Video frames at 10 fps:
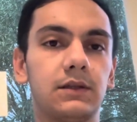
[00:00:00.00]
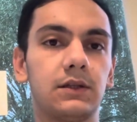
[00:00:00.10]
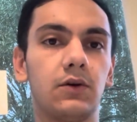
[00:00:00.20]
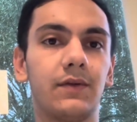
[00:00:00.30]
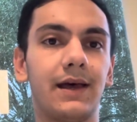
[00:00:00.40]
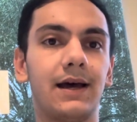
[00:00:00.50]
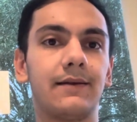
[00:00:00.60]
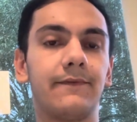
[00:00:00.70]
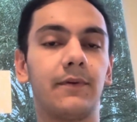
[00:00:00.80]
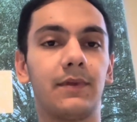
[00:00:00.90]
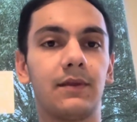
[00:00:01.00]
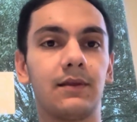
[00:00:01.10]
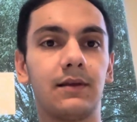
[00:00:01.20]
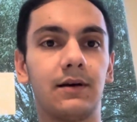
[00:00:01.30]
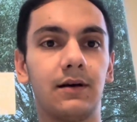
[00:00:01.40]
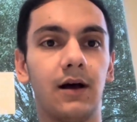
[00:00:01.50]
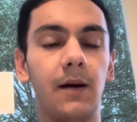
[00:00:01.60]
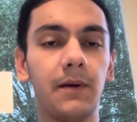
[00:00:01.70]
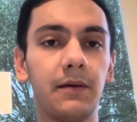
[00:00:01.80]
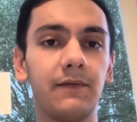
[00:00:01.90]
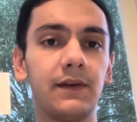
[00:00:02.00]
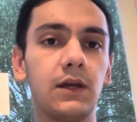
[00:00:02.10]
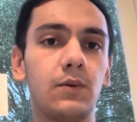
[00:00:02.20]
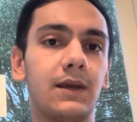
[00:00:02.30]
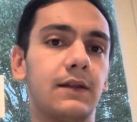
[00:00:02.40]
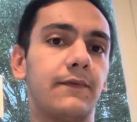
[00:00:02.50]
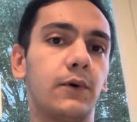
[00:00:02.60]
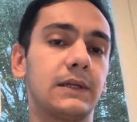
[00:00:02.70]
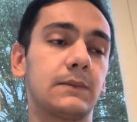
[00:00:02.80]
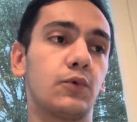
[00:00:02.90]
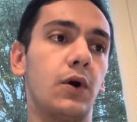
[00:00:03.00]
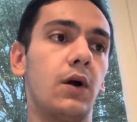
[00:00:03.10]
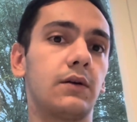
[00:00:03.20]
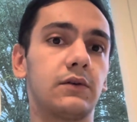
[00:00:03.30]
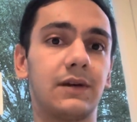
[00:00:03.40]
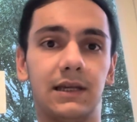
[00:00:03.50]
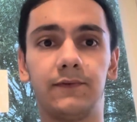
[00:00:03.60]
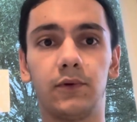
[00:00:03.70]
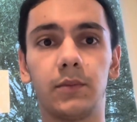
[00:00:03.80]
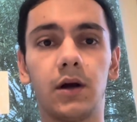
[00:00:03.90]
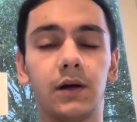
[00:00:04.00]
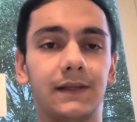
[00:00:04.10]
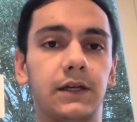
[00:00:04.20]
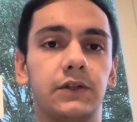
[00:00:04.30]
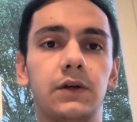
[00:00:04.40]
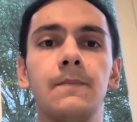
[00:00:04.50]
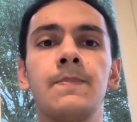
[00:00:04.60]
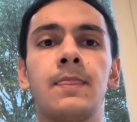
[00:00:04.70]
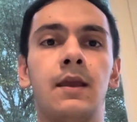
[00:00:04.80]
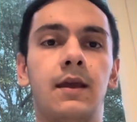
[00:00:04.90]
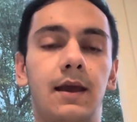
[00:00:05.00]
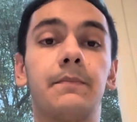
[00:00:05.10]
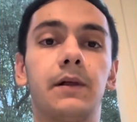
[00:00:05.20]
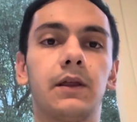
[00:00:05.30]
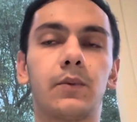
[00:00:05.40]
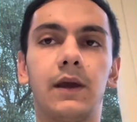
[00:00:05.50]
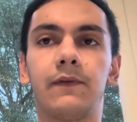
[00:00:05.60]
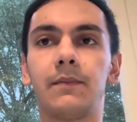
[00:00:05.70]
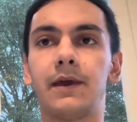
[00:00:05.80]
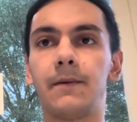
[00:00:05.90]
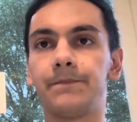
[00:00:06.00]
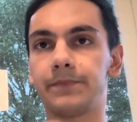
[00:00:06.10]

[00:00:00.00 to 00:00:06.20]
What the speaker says: so that from the upcoming video we can focus more on the transformer architecture and build our way from there.